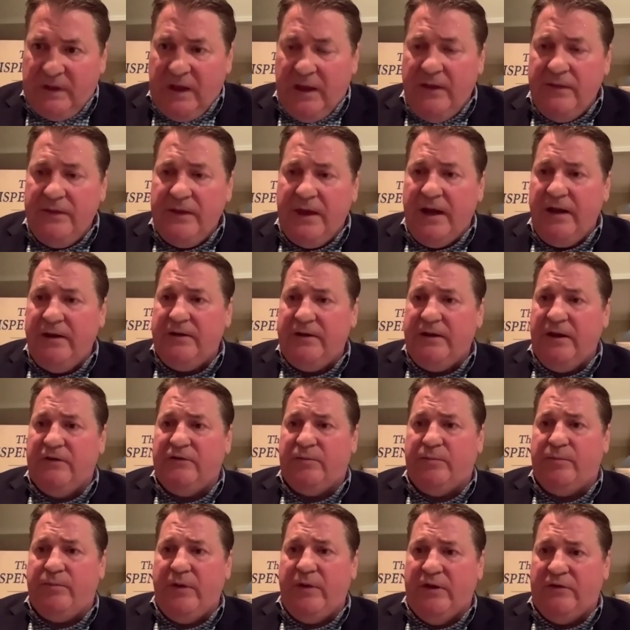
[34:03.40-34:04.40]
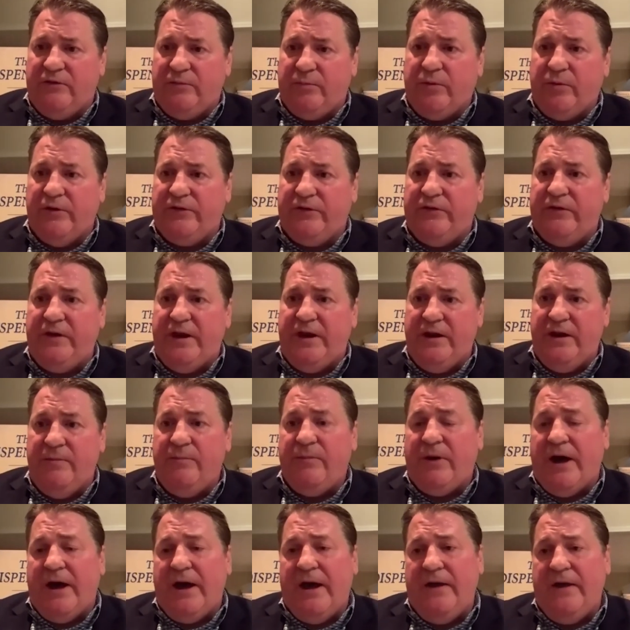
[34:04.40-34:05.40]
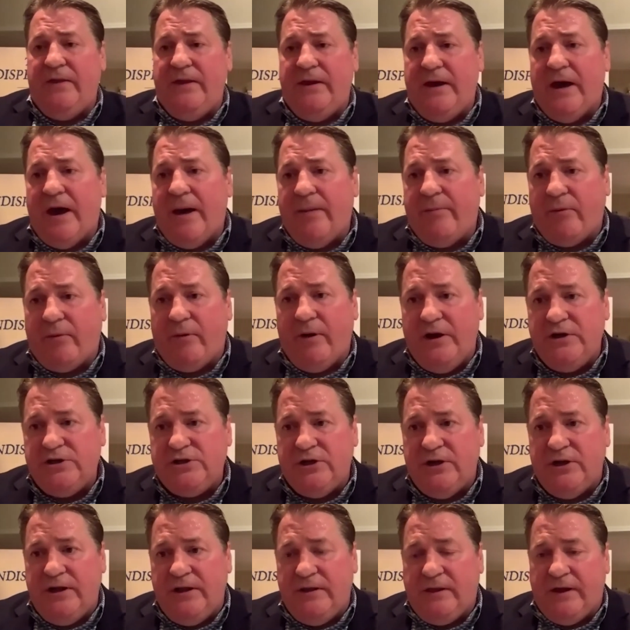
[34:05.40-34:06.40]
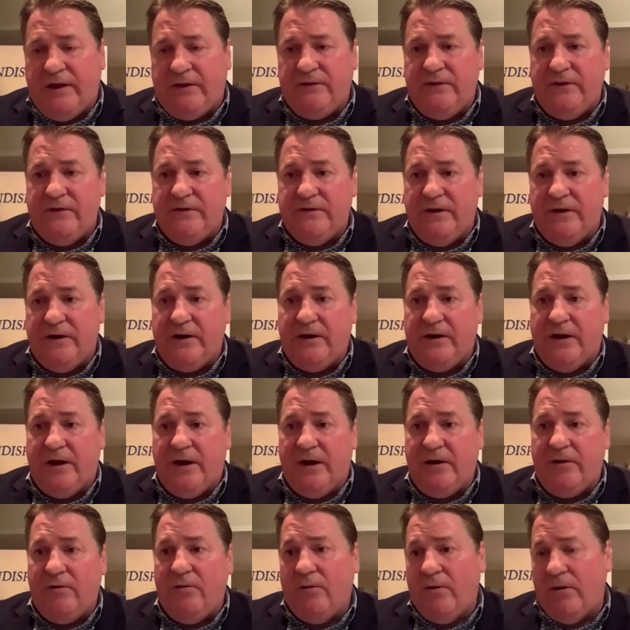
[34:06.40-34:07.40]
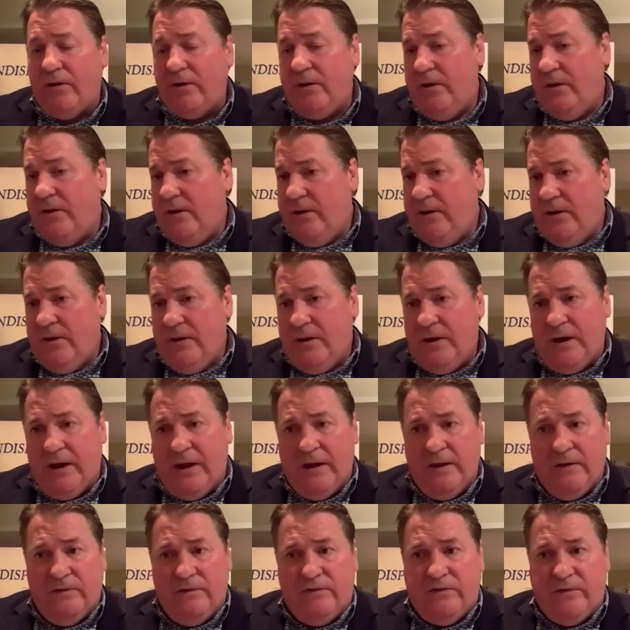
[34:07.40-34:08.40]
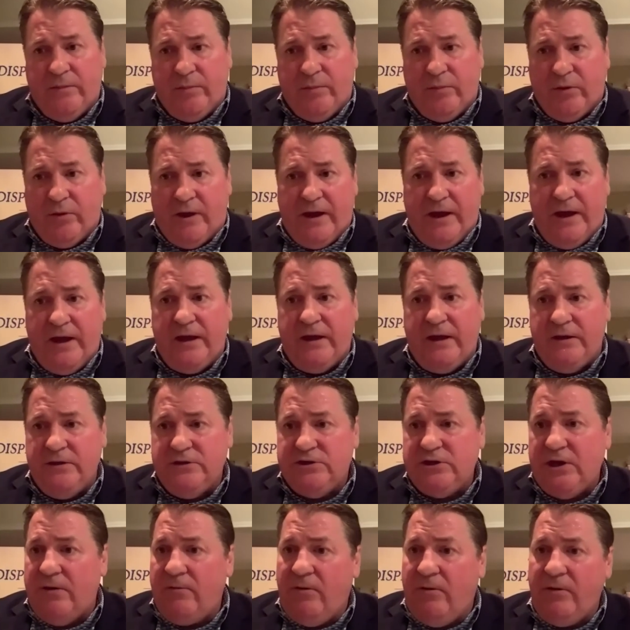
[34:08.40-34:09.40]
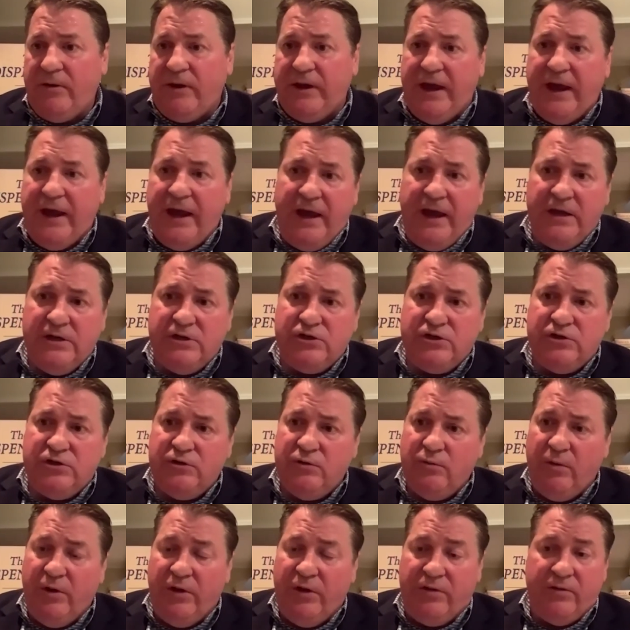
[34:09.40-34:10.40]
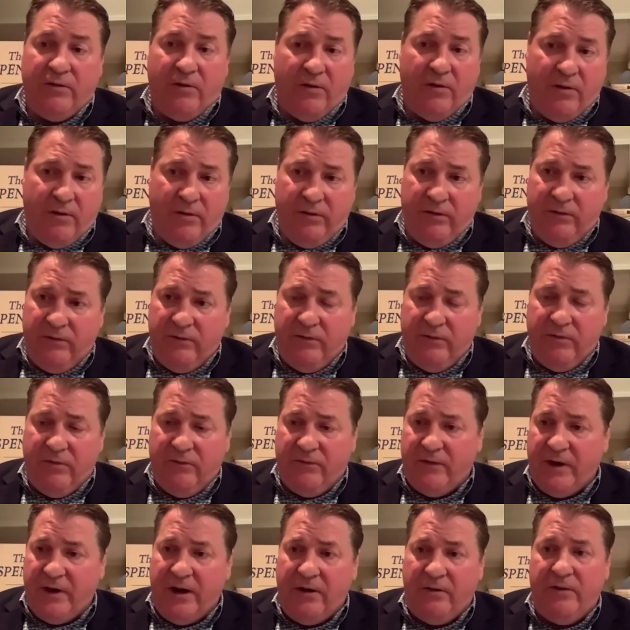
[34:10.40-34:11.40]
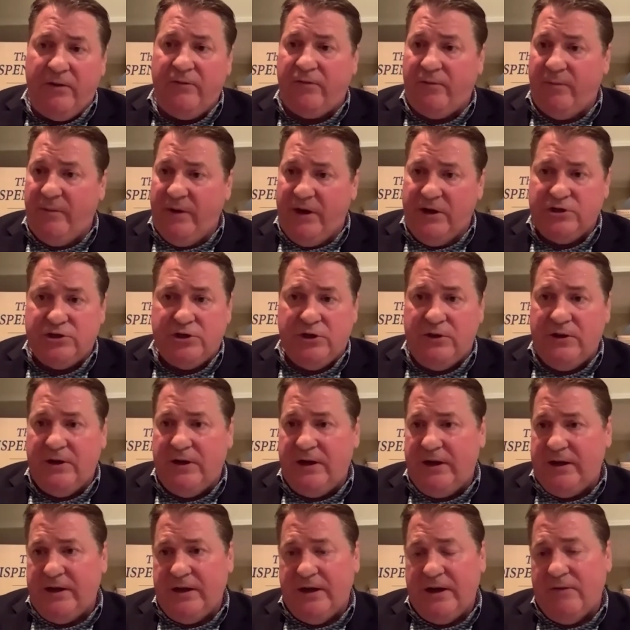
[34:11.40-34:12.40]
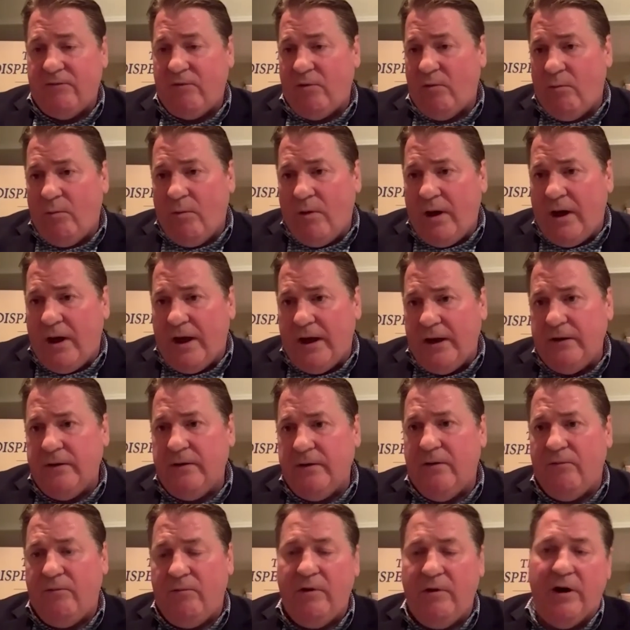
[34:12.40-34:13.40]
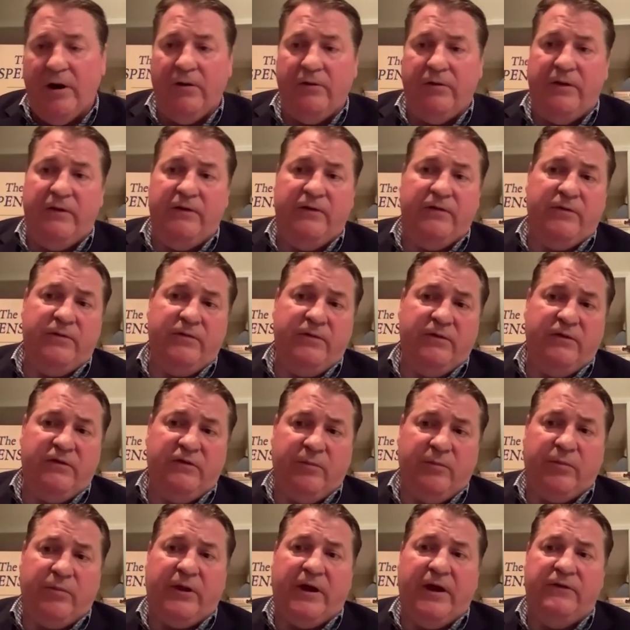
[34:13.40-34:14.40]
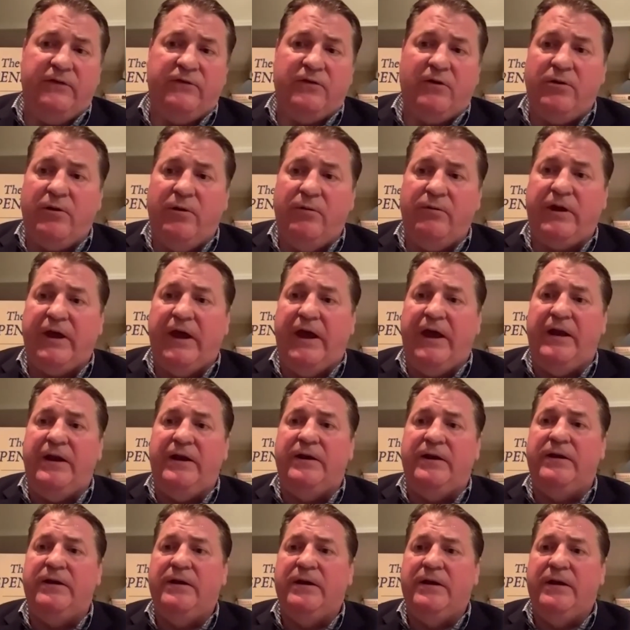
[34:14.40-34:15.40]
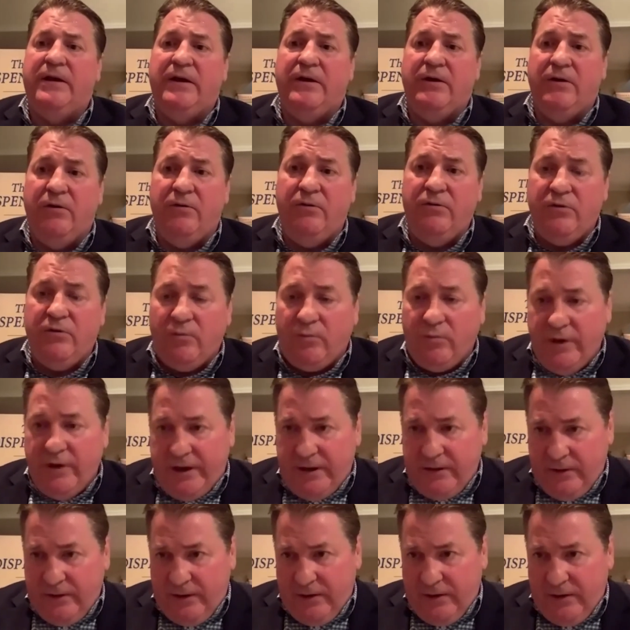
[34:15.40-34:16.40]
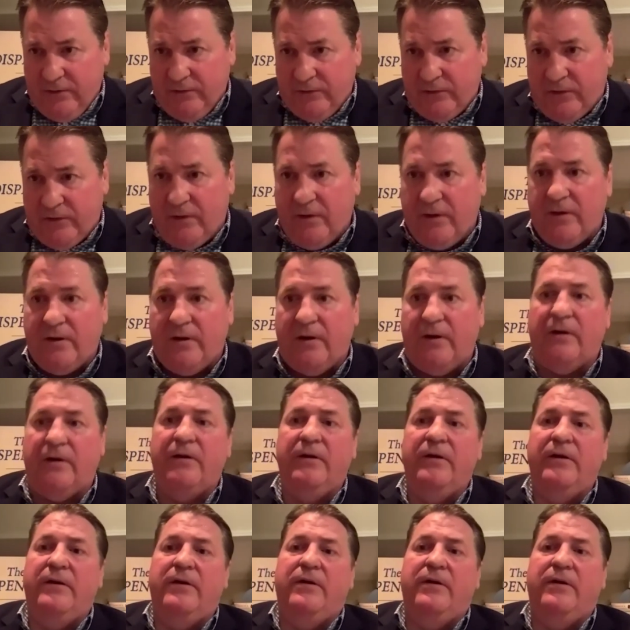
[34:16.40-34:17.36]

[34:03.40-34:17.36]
and then it, it's it's preceded by the operation at Lexington and Concord, and supplying General Gage with all the, the vital information that he could ever want of where these supplies are located, who the ringleaders are,